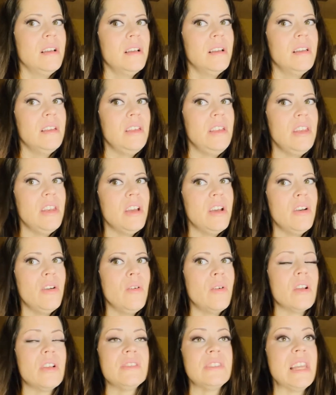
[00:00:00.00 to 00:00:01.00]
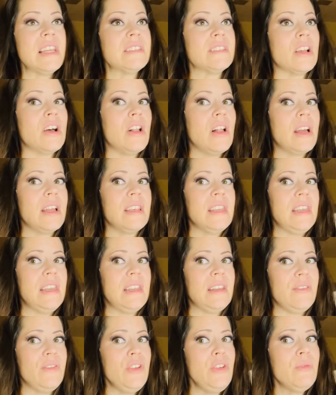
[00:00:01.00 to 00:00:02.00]
you know, because that's all I need.
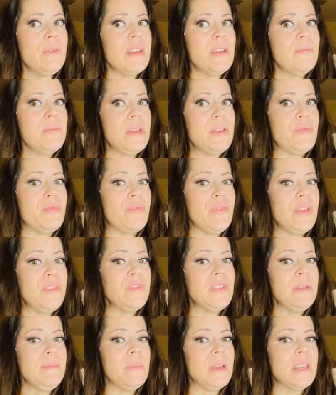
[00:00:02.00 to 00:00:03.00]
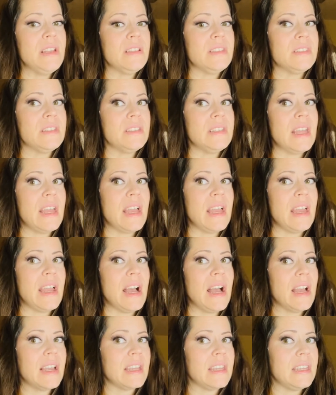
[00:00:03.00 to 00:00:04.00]
If you give me 50 minutes a day,
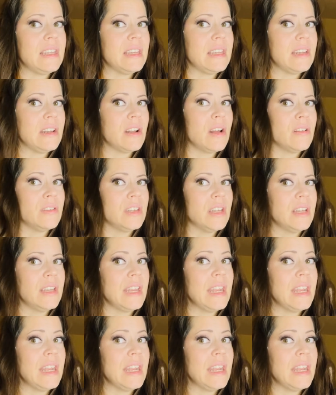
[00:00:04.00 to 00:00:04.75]
I could get it all done.